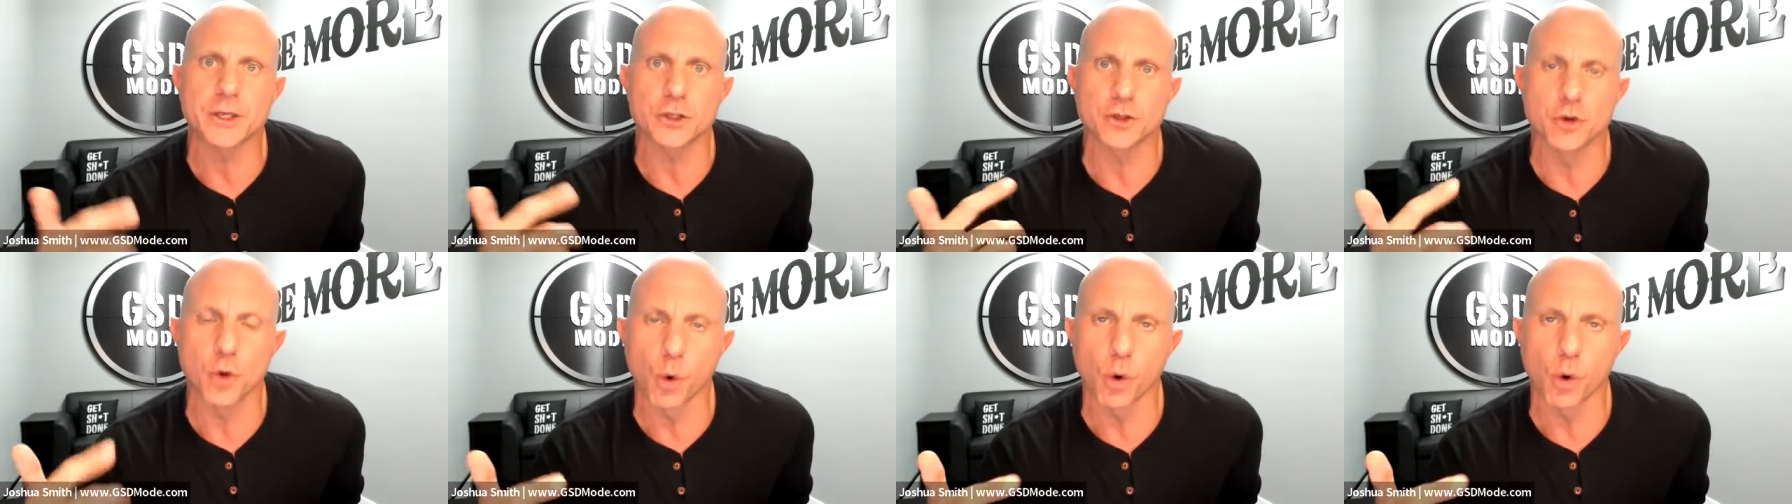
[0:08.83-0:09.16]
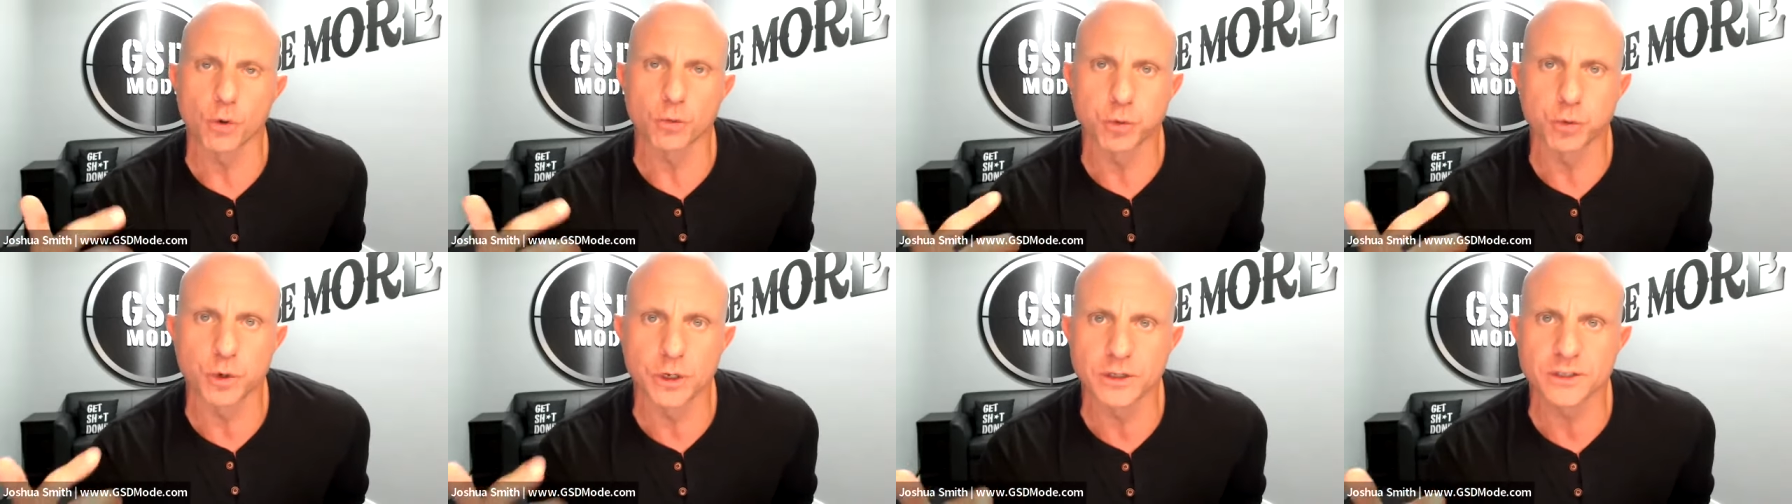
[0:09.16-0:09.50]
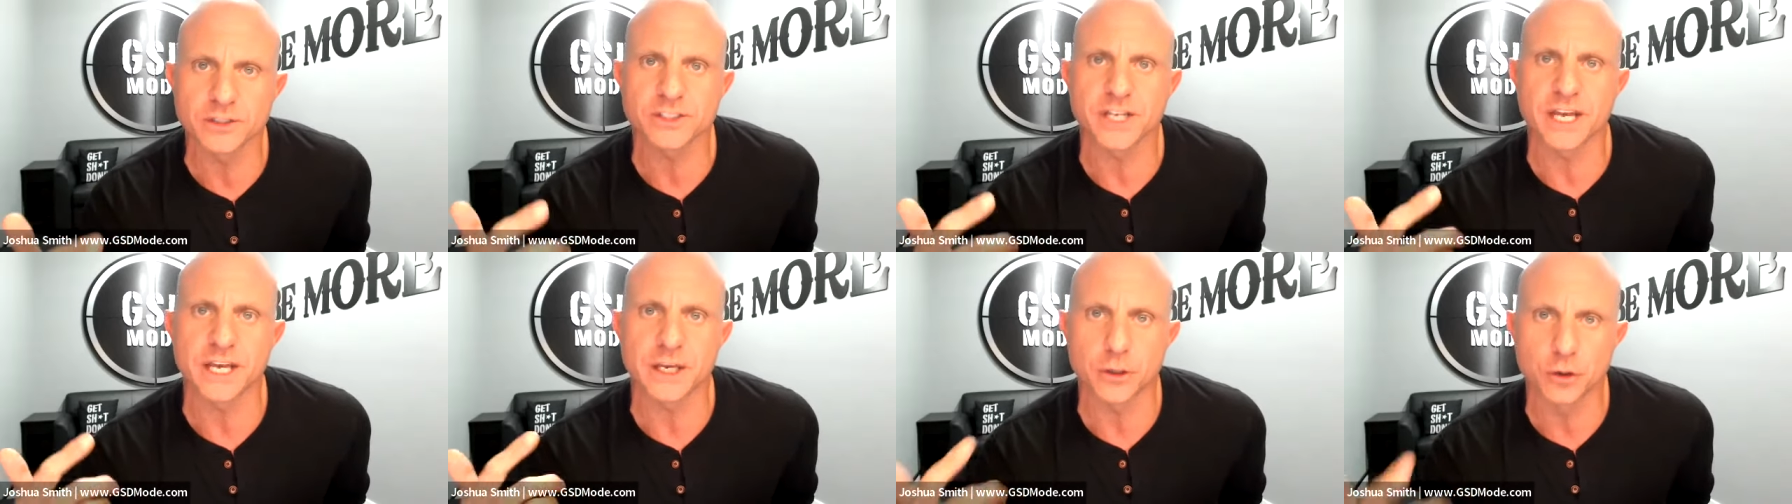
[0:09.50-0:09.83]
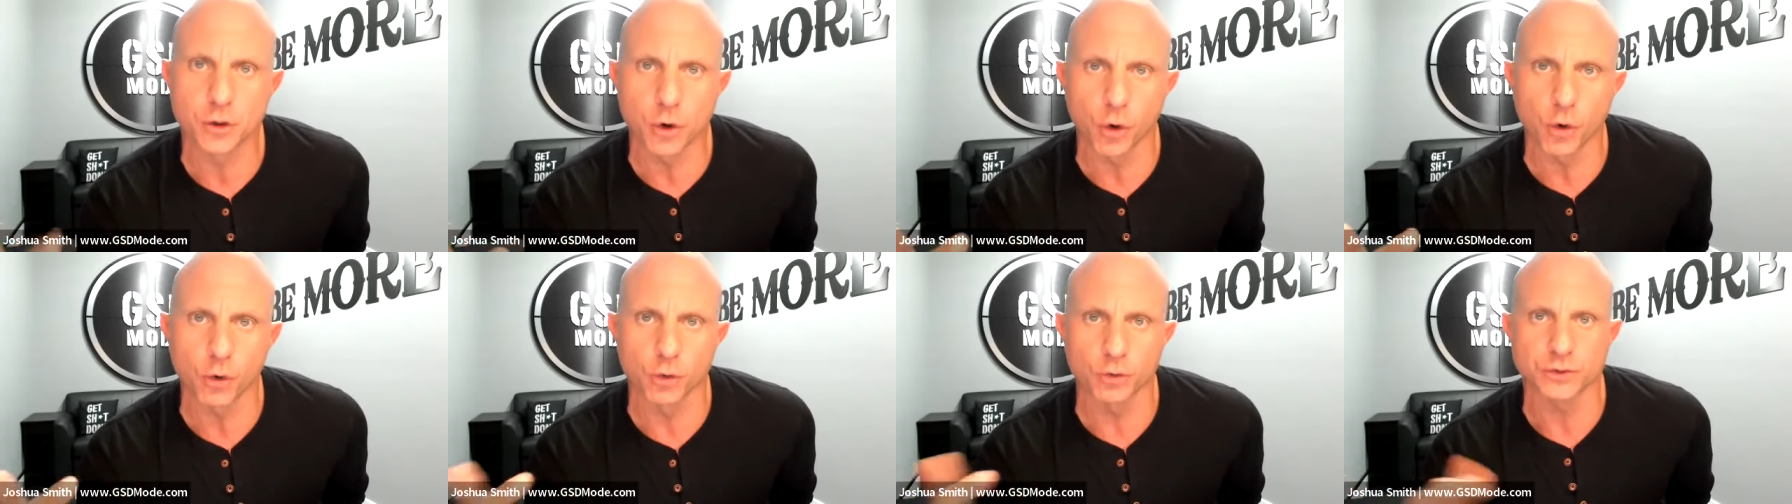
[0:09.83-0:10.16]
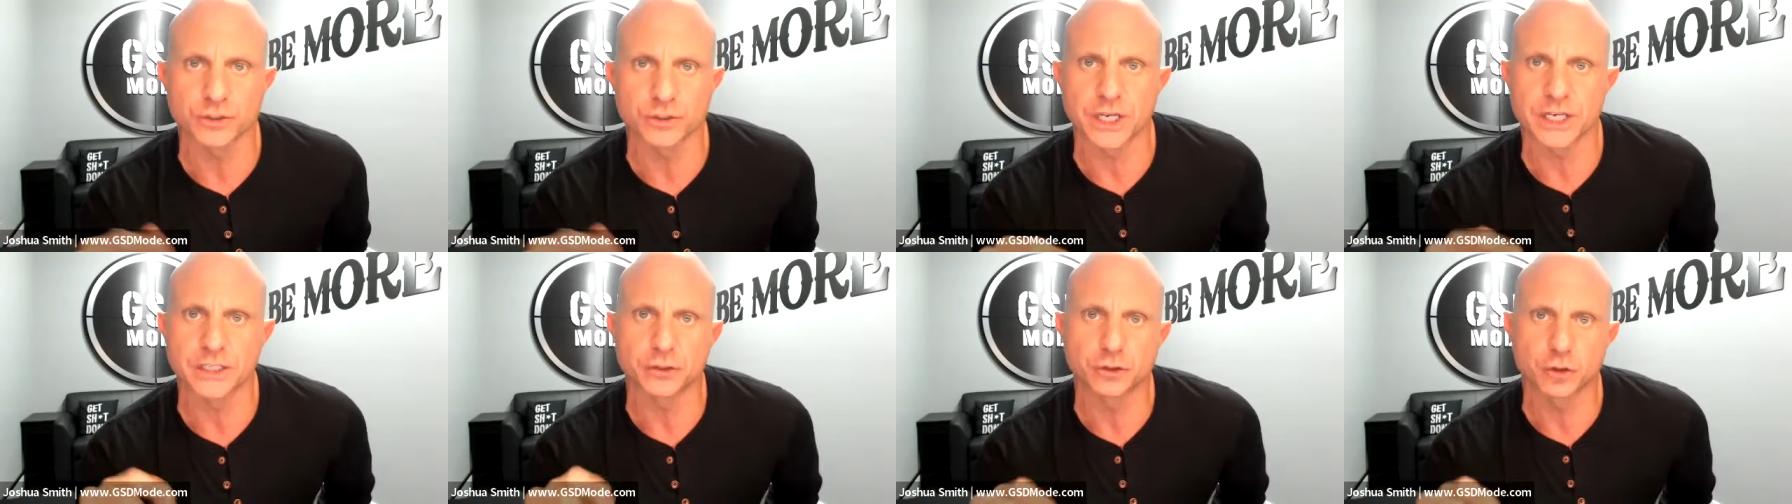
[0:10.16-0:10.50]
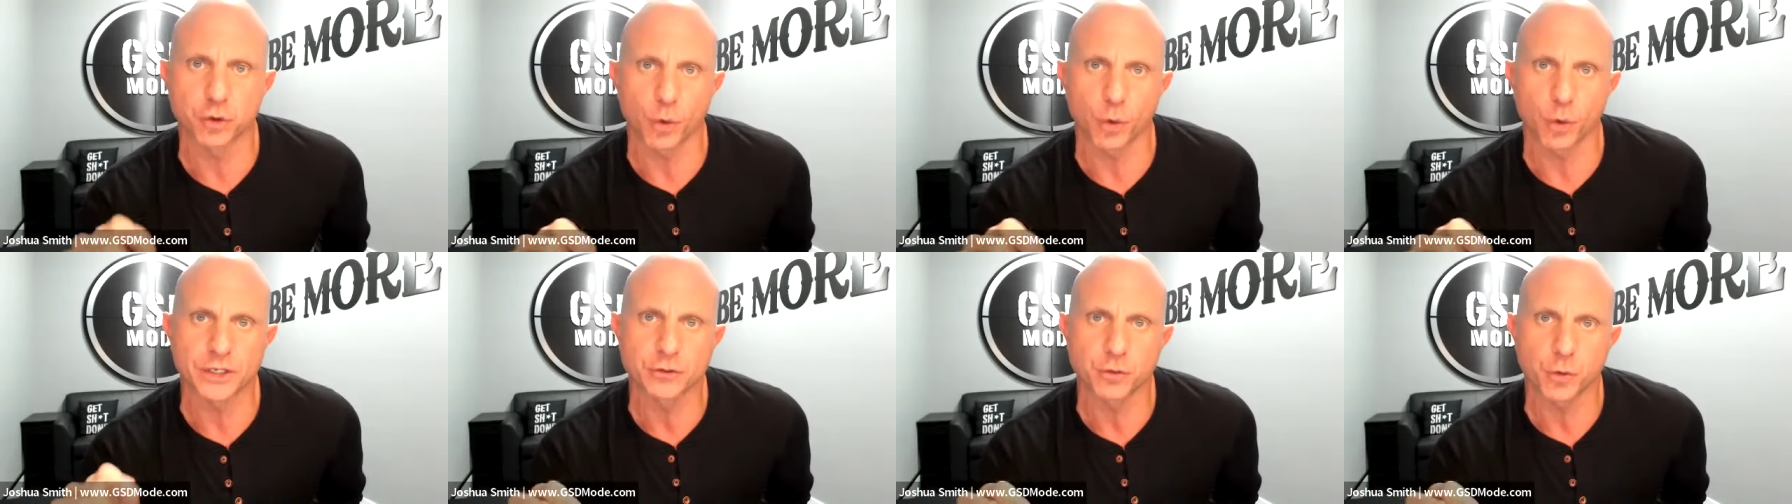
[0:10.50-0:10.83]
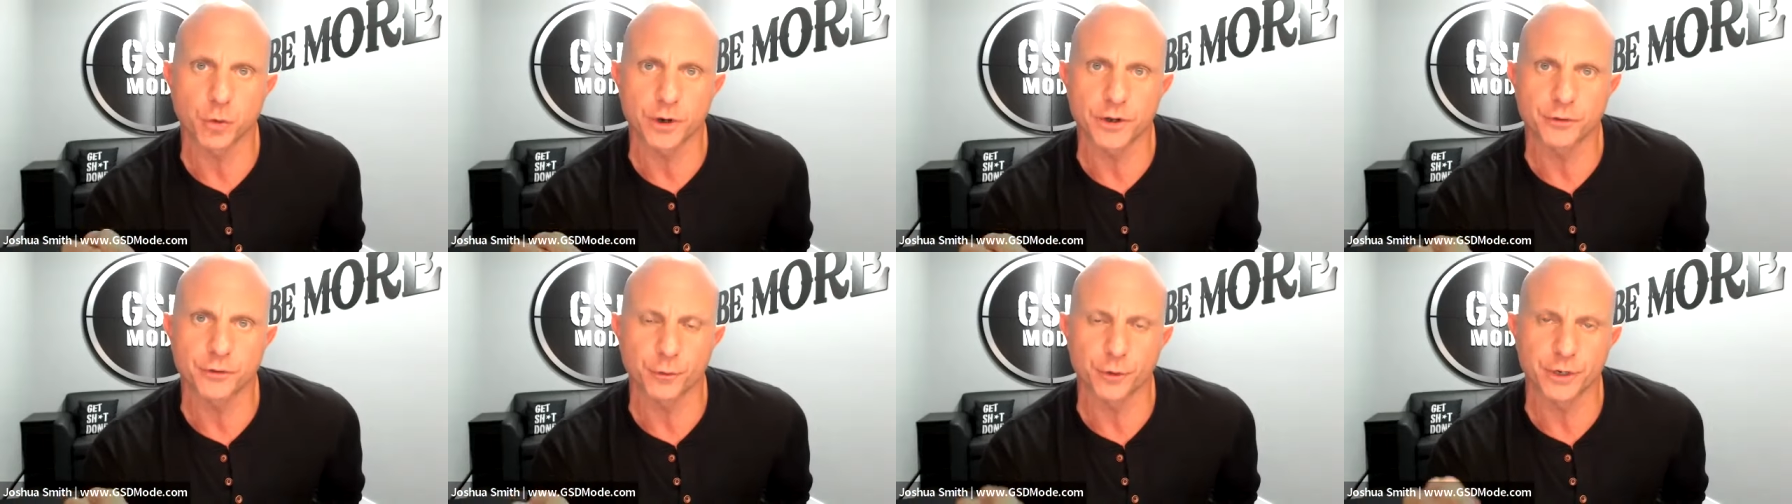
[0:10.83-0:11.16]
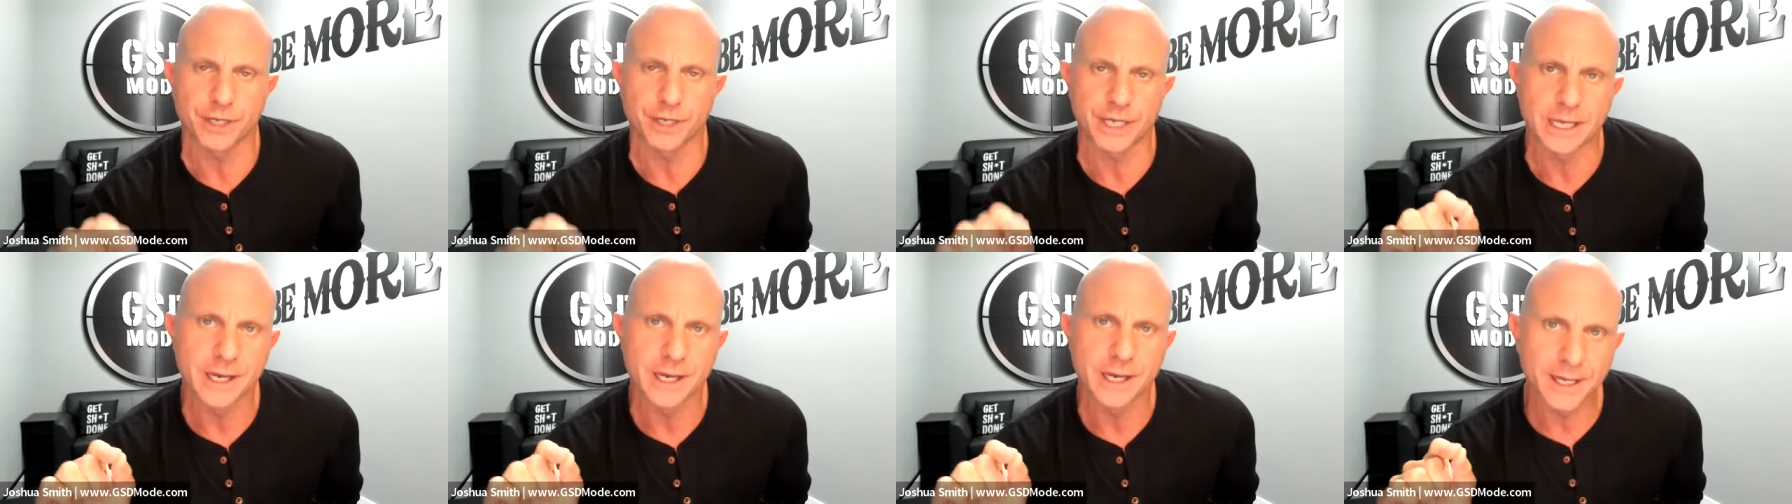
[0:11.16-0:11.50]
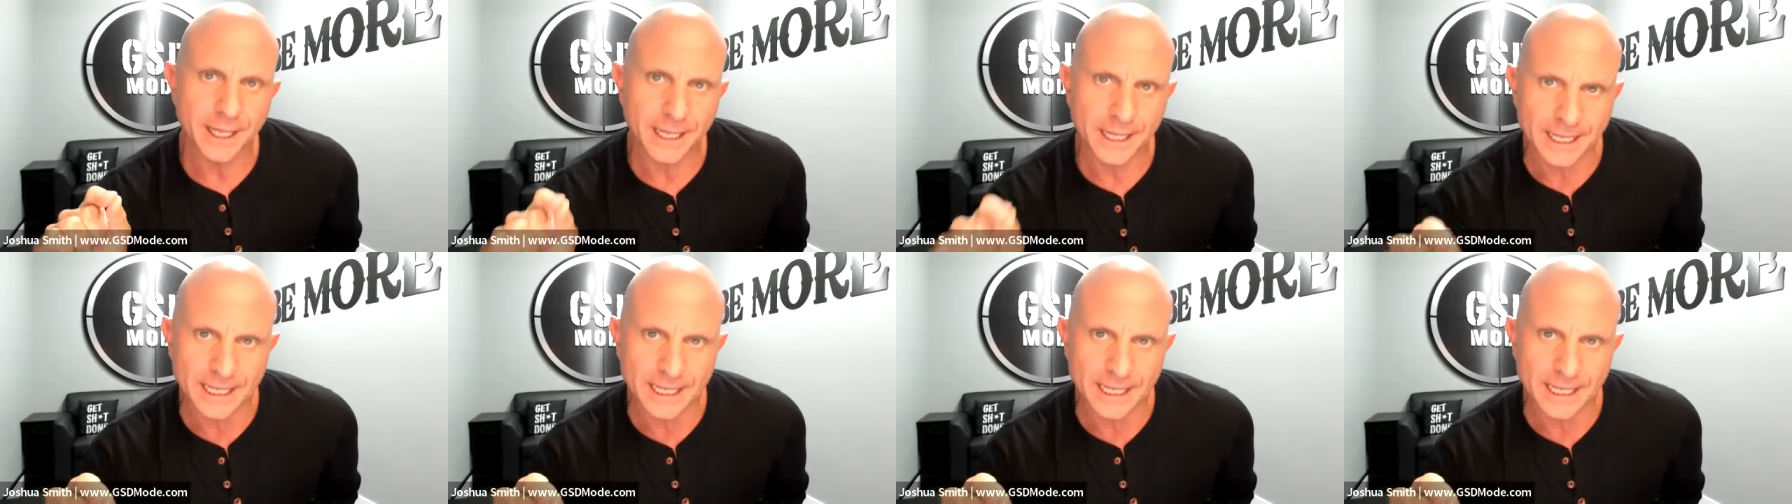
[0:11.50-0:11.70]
your real estate goals in 2023,